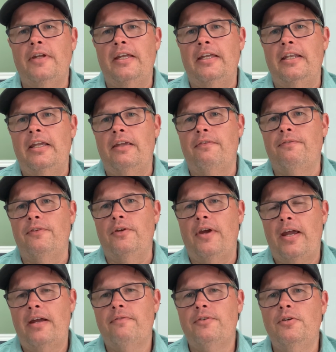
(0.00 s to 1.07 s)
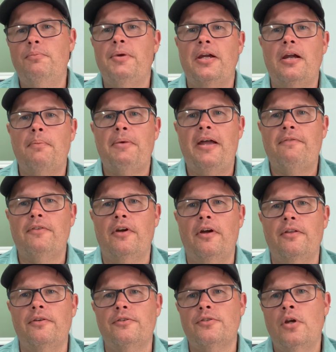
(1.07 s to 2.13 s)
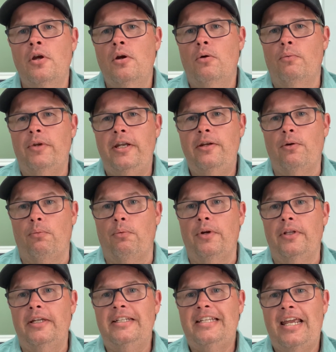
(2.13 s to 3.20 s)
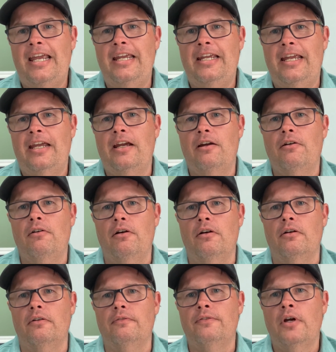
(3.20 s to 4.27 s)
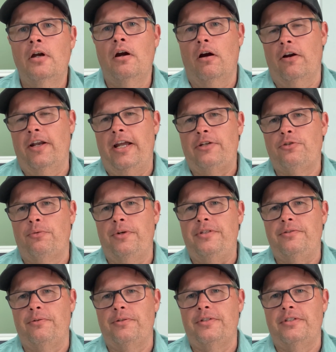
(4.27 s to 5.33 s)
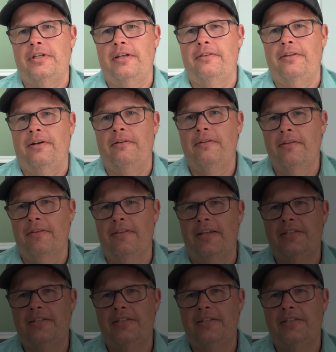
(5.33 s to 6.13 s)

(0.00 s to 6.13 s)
And if you have to pick up after others, we need to really take care of our natural resources out there. Thanks